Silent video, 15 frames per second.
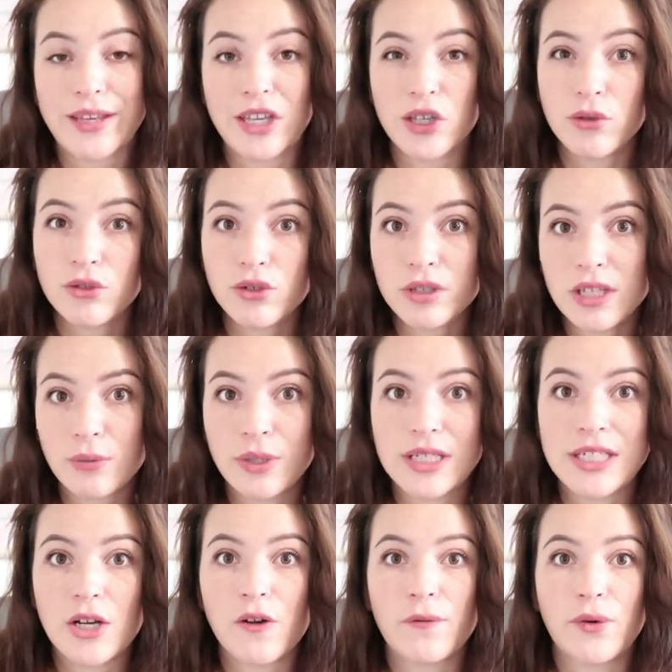They usually
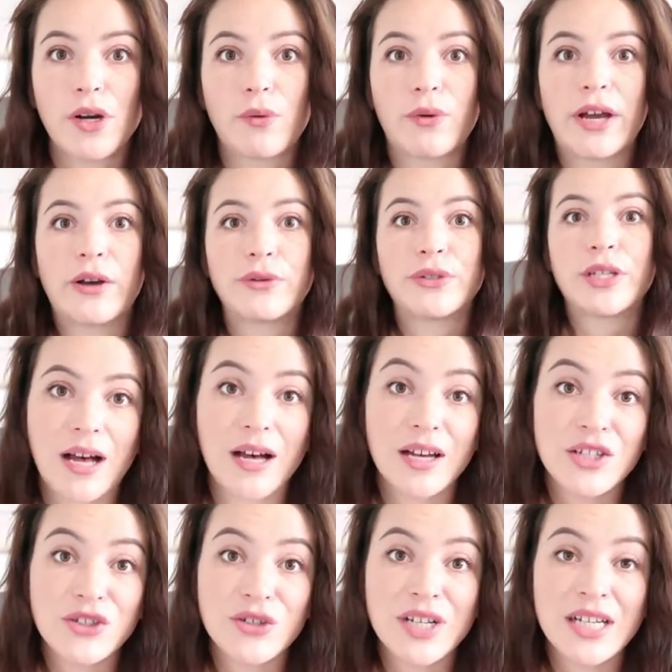retail for around
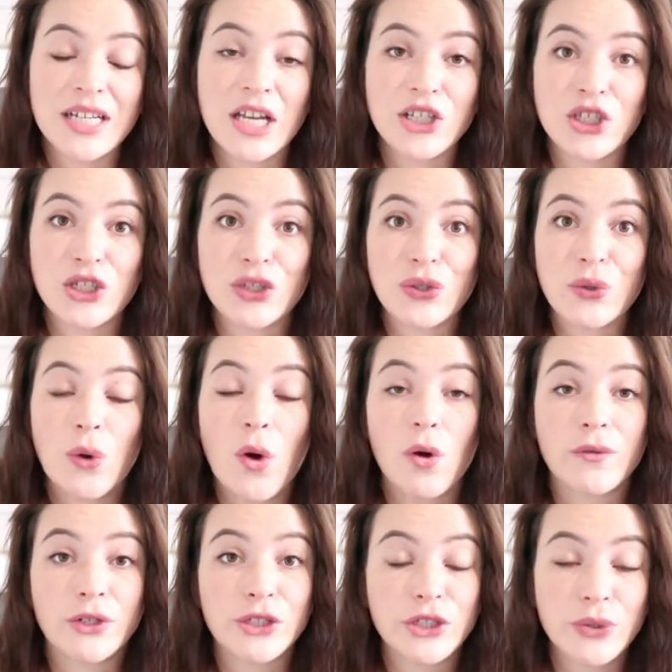100 to
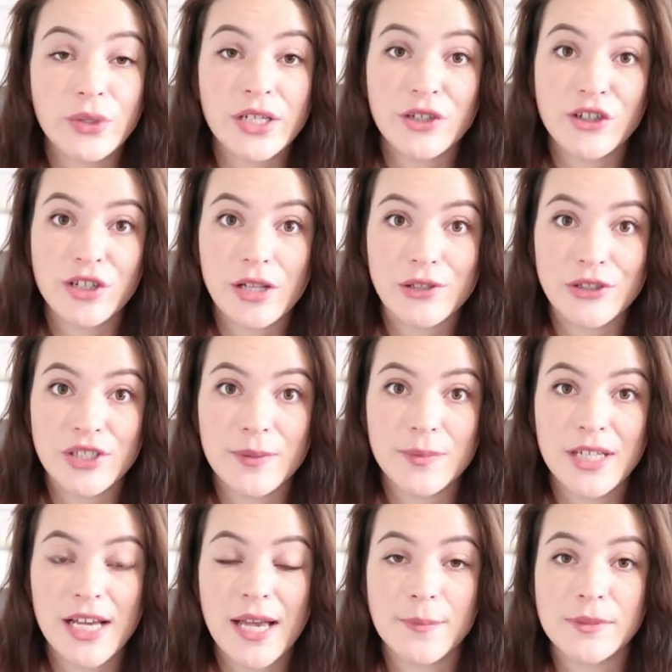over $200
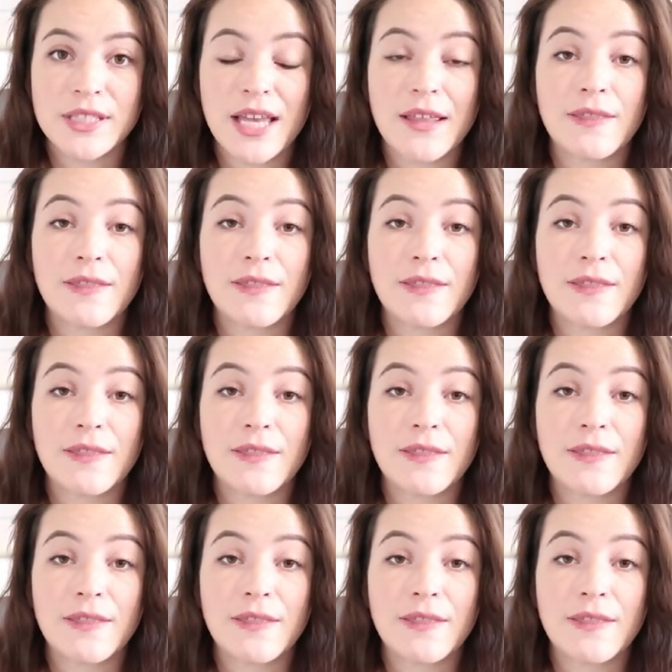sometimes,